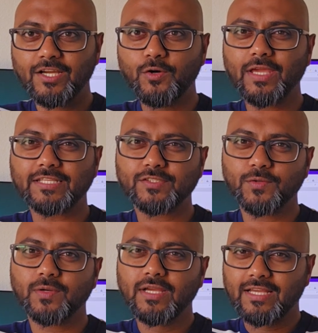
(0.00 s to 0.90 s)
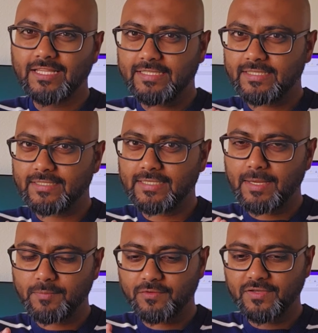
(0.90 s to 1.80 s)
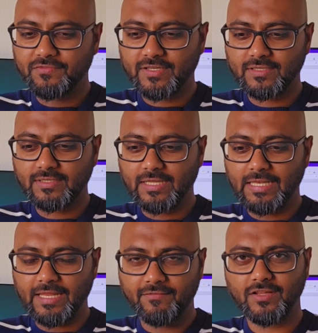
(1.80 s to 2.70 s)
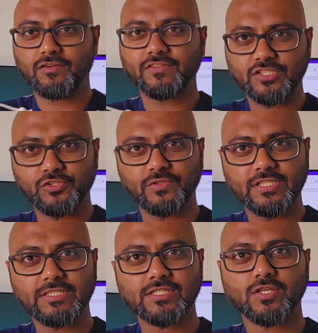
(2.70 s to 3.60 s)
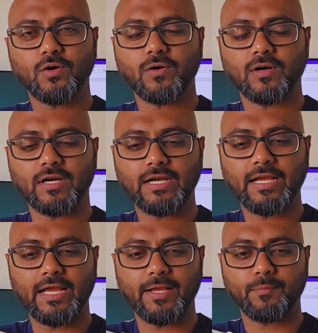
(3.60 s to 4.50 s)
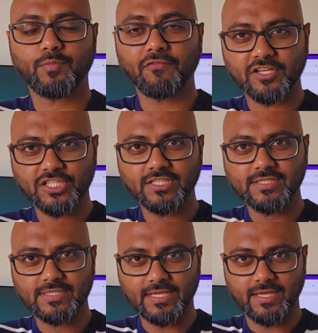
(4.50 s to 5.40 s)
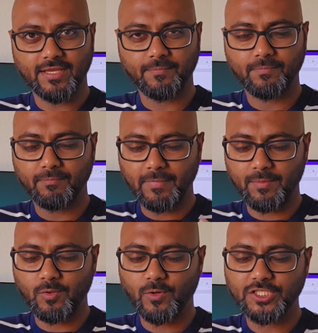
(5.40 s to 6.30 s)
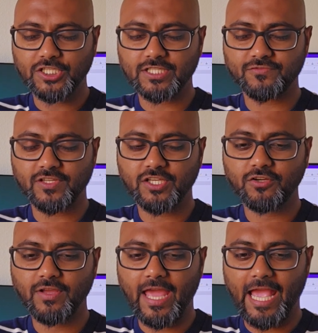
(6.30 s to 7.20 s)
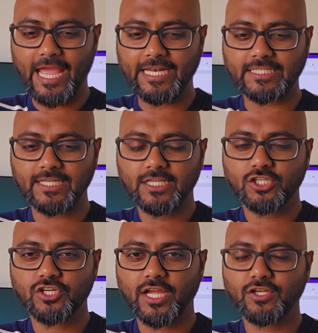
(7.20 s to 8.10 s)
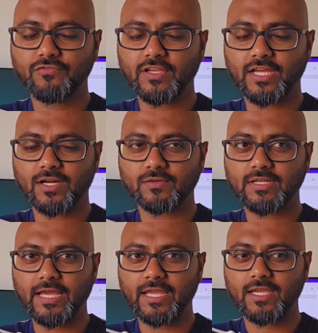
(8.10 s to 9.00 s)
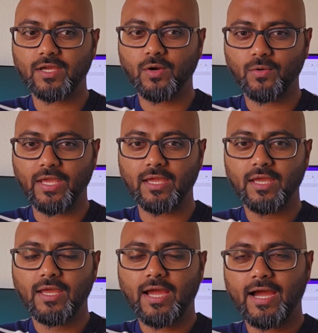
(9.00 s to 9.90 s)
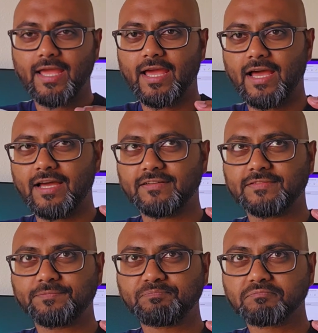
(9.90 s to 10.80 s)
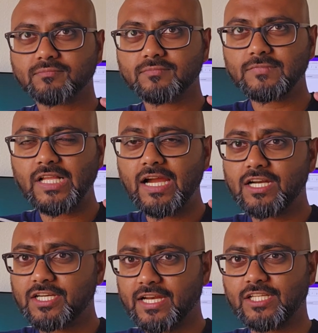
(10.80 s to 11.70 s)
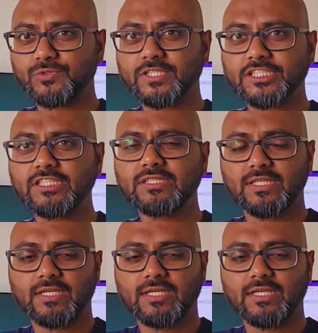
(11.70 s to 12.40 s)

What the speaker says: Okay, so there are a number of different level of students or professionals maybe watching this video and trying to figure out like, okay, I have undergraduate